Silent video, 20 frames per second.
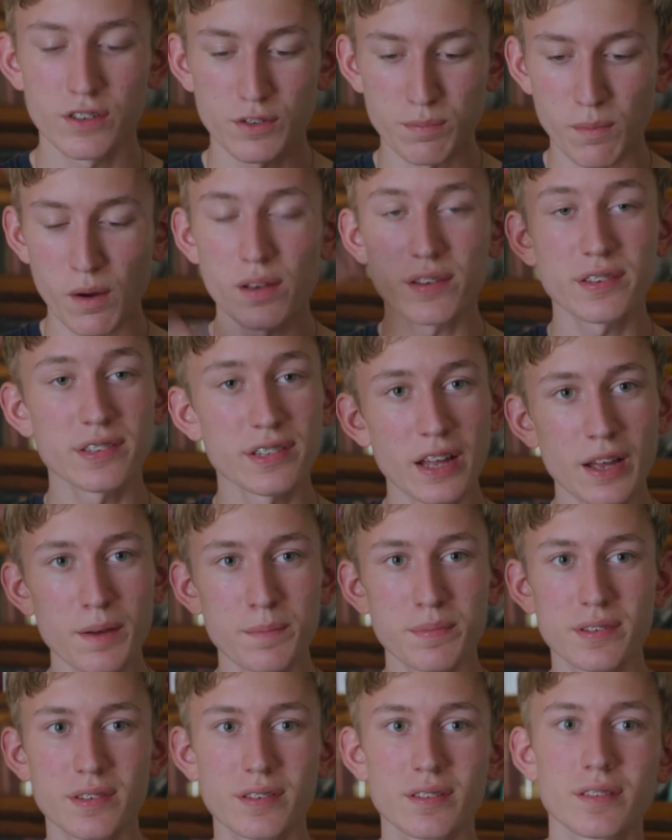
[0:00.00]
Small
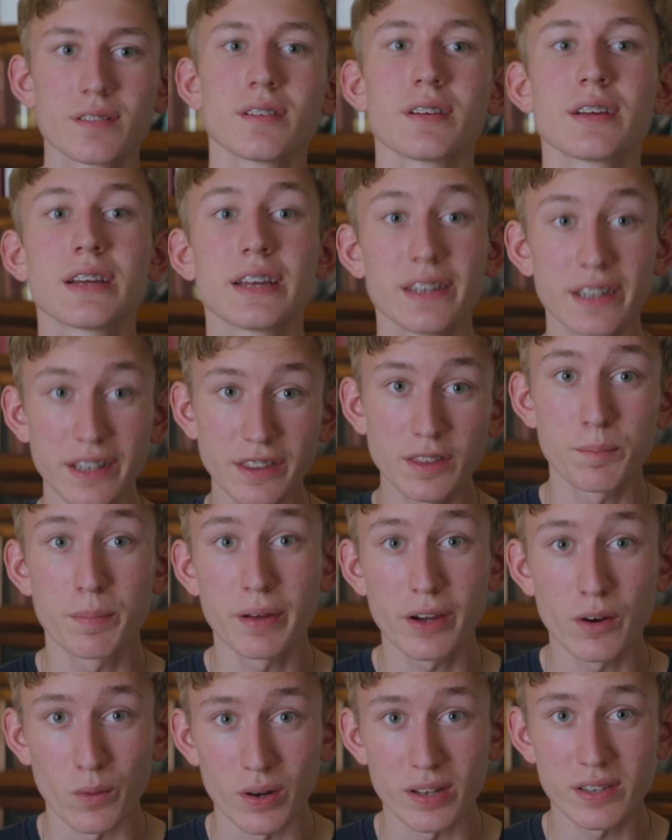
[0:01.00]
steps can lead to
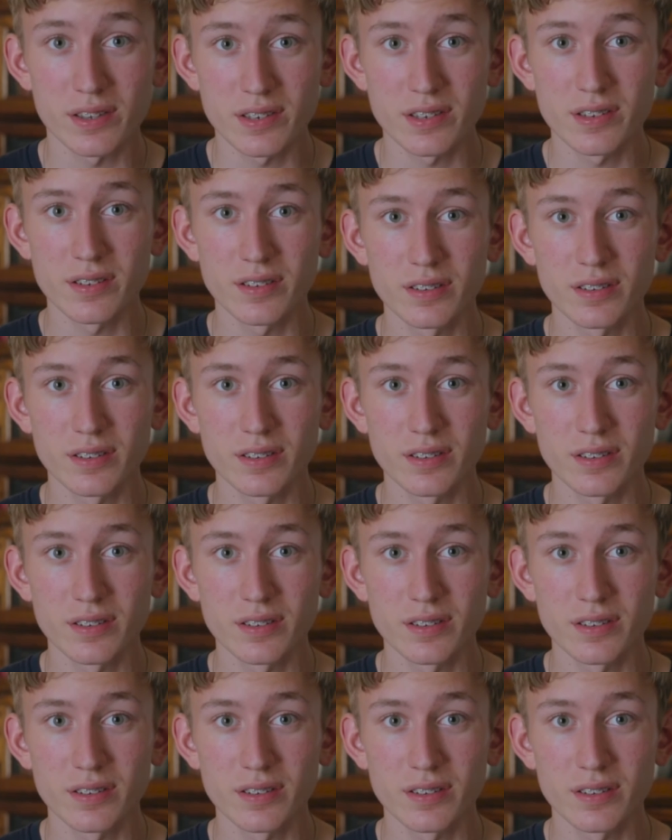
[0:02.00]
big ones.